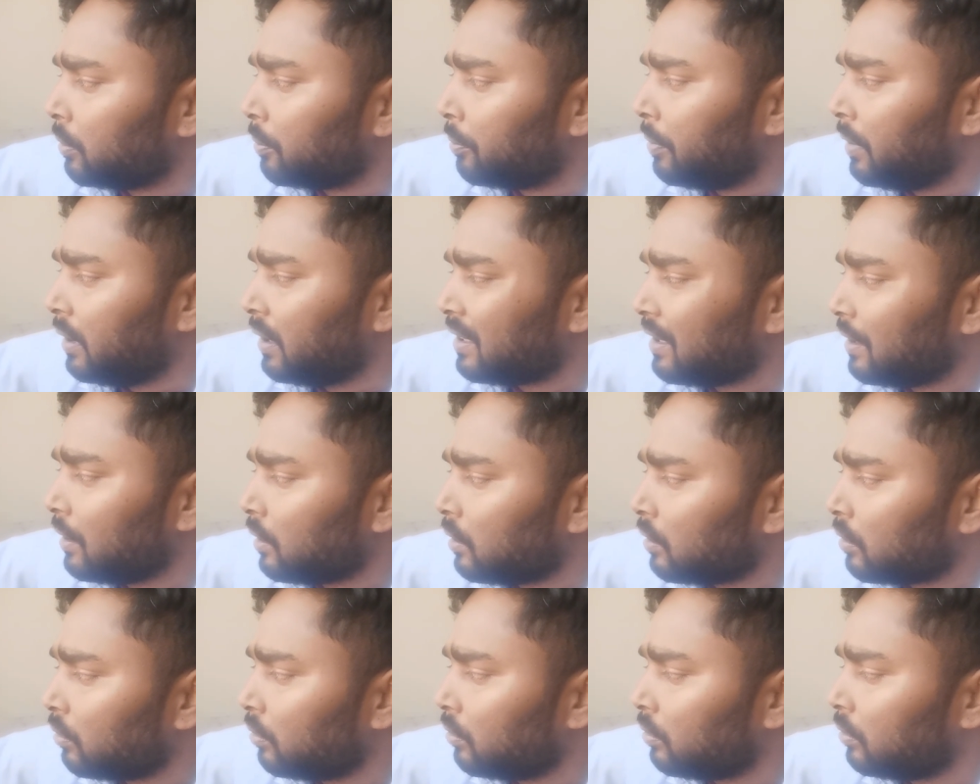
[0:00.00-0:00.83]

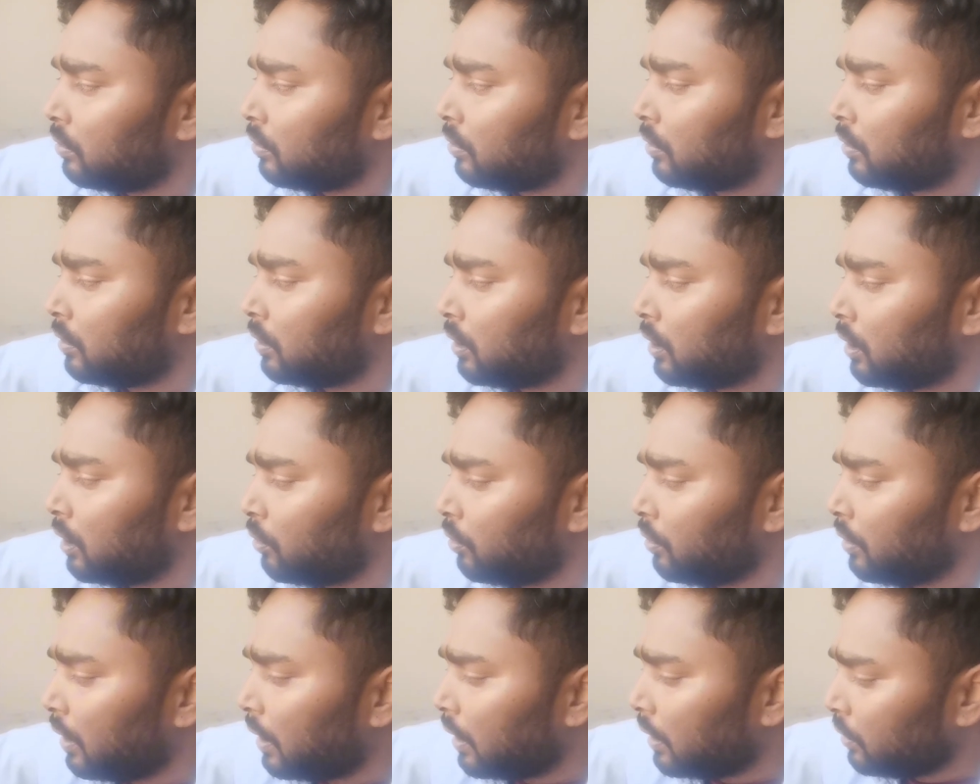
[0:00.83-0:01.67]
places
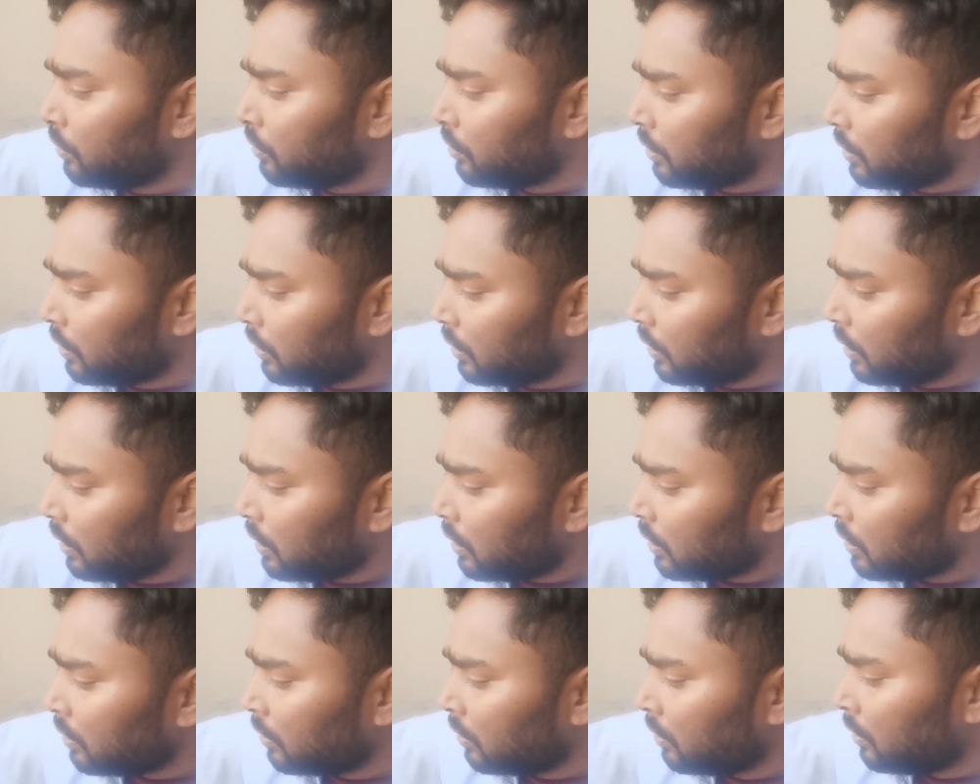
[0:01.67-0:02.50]
we are using
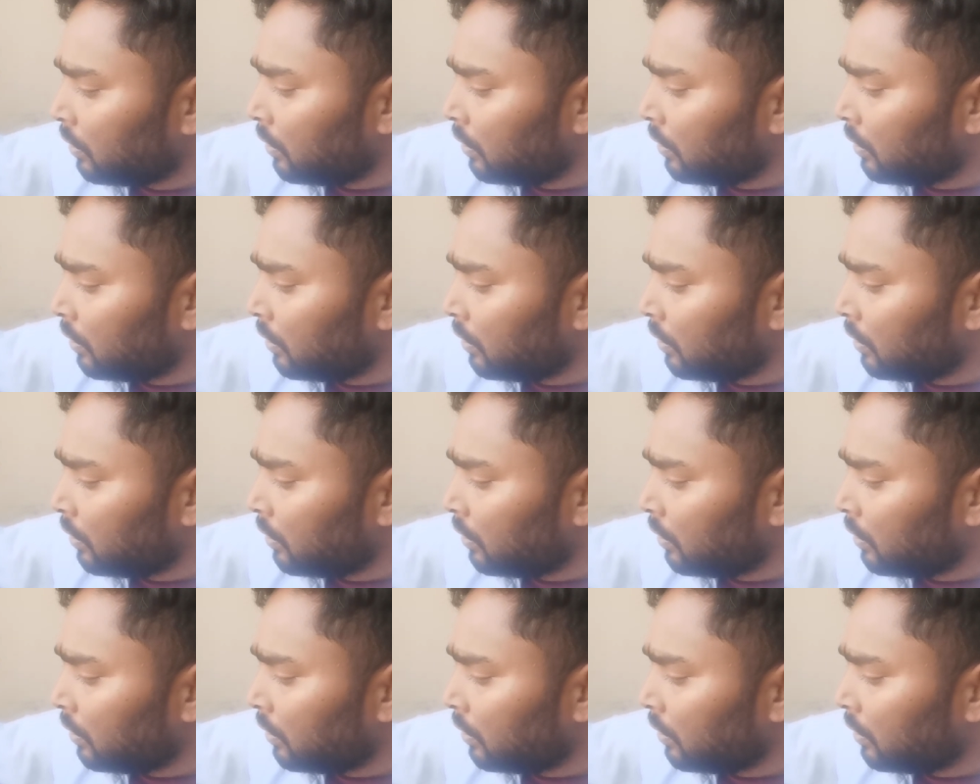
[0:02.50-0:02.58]
this,